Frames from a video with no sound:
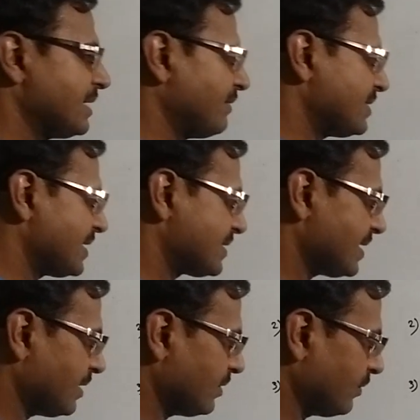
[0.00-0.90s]
7
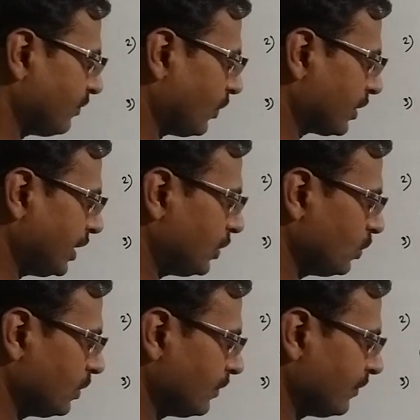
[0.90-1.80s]
6s are
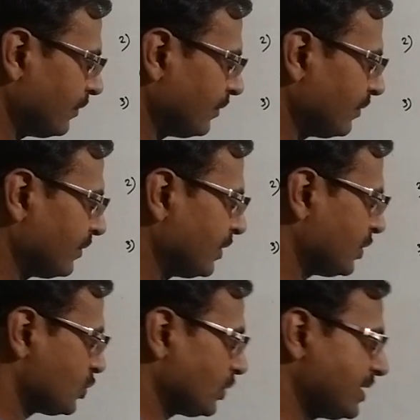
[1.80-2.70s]
42.
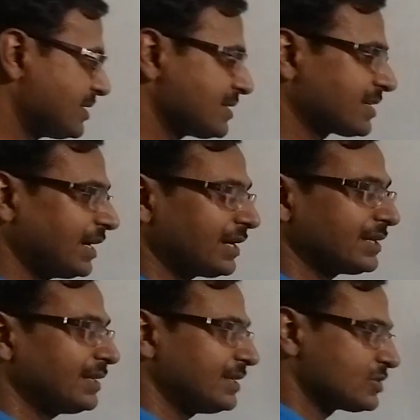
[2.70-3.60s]
So this is greater
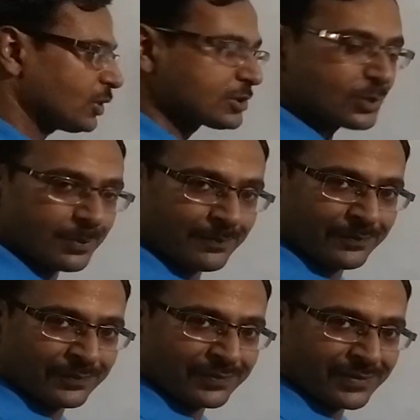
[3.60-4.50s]
than this
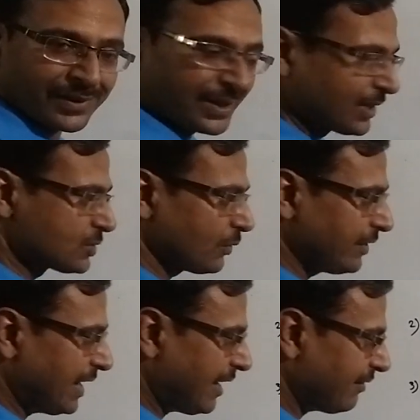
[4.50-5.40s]
also. So
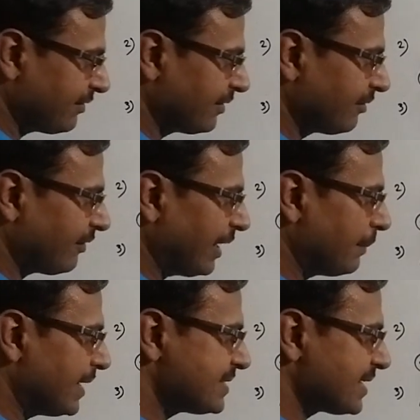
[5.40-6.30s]
we have
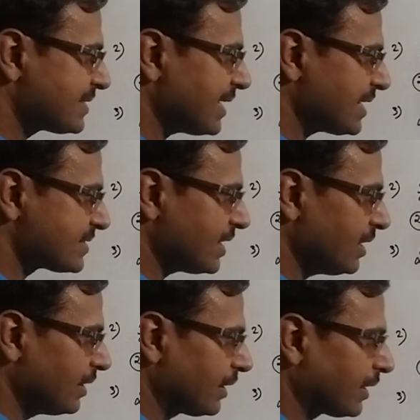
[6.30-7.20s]
5 by 6 as
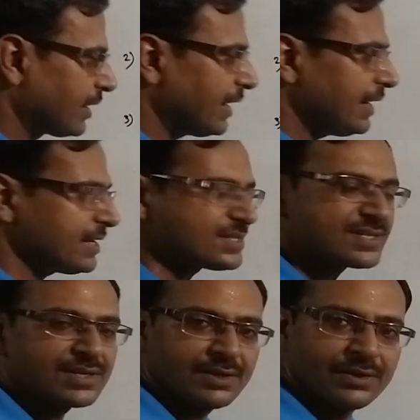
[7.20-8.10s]
the
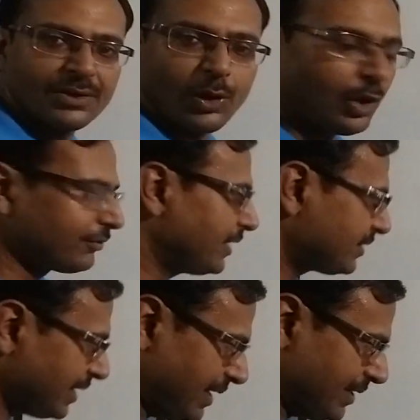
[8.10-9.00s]
greatest of the
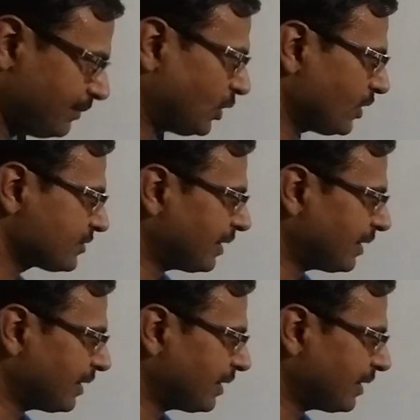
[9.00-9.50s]
3, because